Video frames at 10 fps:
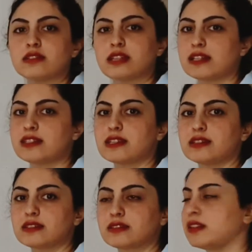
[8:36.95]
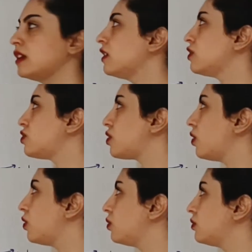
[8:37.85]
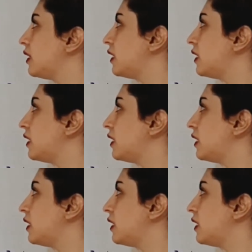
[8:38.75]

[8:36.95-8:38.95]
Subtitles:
That's it. So